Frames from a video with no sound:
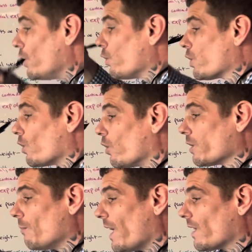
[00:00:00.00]
You can
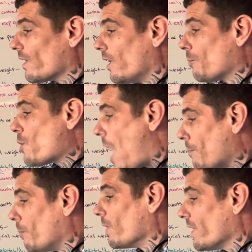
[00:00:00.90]
only make
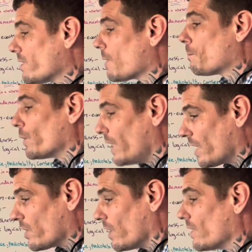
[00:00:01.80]
probabilistic
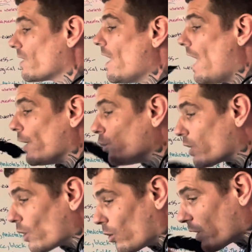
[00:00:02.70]
predictions, and you
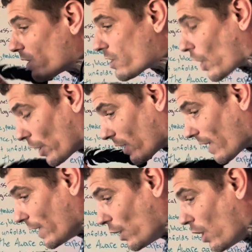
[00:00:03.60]
can only
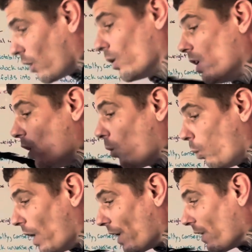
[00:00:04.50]
certainly know
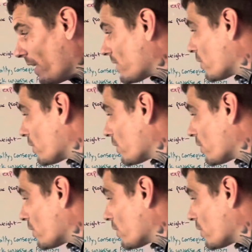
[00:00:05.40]
what it's